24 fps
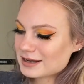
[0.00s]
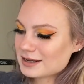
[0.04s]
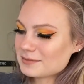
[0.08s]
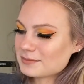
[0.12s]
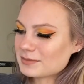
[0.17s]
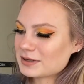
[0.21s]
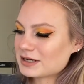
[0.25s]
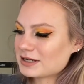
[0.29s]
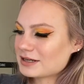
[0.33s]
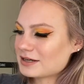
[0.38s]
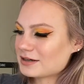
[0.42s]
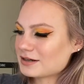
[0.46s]

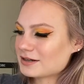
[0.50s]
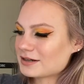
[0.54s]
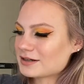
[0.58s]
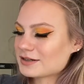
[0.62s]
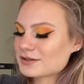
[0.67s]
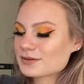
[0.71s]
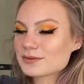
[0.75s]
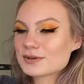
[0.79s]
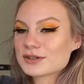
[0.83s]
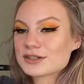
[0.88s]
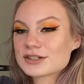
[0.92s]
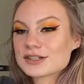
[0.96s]
But here is
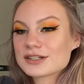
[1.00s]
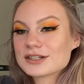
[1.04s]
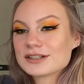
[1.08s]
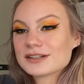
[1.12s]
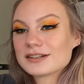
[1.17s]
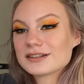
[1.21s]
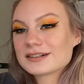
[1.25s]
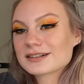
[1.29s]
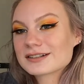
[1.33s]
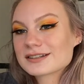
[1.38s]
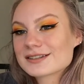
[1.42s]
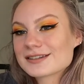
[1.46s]
what she
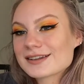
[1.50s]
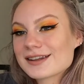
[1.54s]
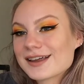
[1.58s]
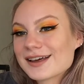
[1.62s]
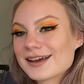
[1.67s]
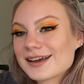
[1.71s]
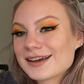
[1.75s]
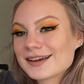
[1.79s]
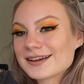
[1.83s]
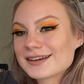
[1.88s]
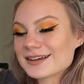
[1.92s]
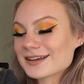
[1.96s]
looks like.